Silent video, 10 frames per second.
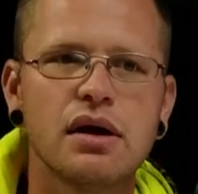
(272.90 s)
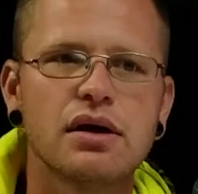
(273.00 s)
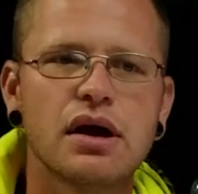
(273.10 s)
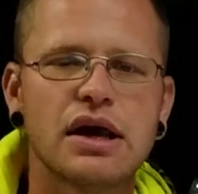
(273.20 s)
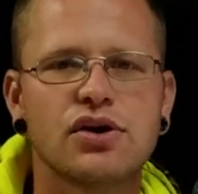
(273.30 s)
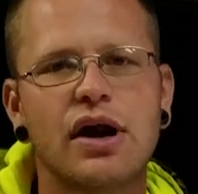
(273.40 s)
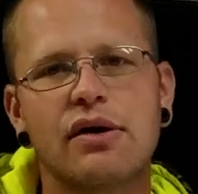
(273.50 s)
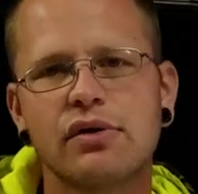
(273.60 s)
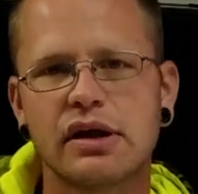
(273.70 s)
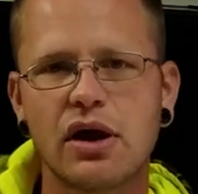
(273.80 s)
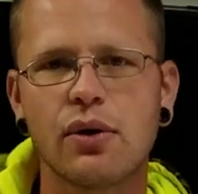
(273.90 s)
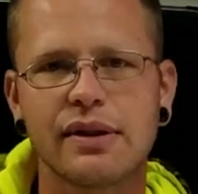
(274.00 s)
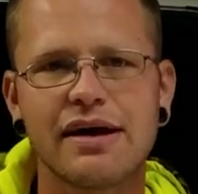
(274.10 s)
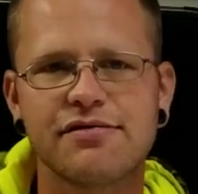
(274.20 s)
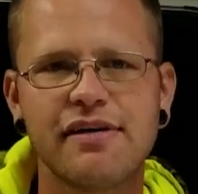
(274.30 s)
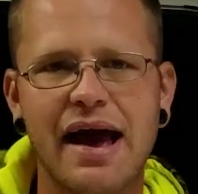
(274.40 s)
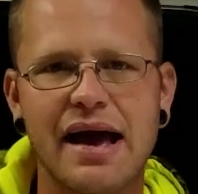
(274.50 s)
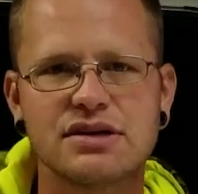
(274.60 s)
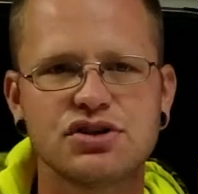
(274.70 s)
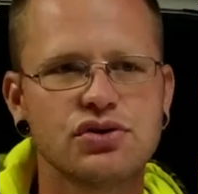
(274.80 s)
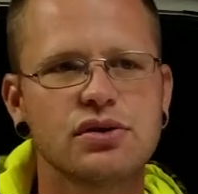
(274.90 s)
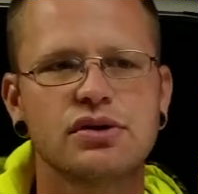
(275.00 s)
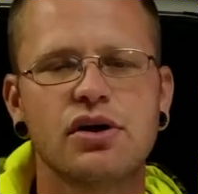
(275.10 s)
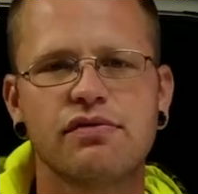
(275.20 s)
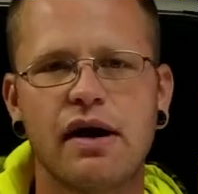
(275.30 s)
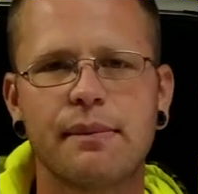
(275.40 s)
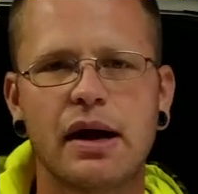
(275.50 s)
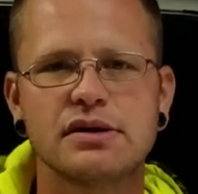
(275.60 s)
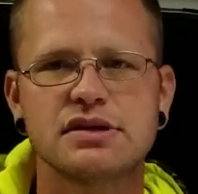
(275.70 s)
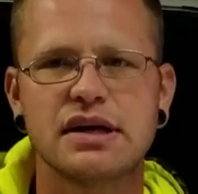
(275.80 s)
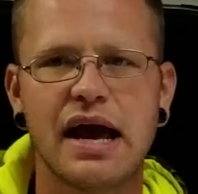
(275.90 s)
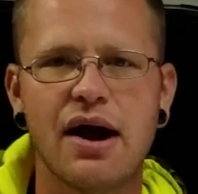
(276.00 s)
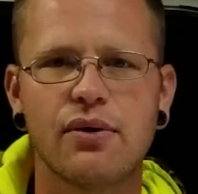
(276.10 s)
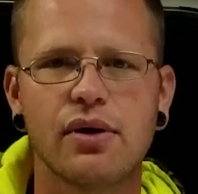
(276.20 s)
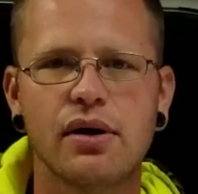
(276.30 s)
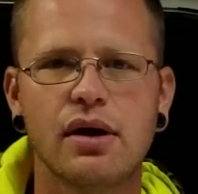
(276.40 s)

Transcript: and you're not really going that fast. You're doing 35 miles an hour,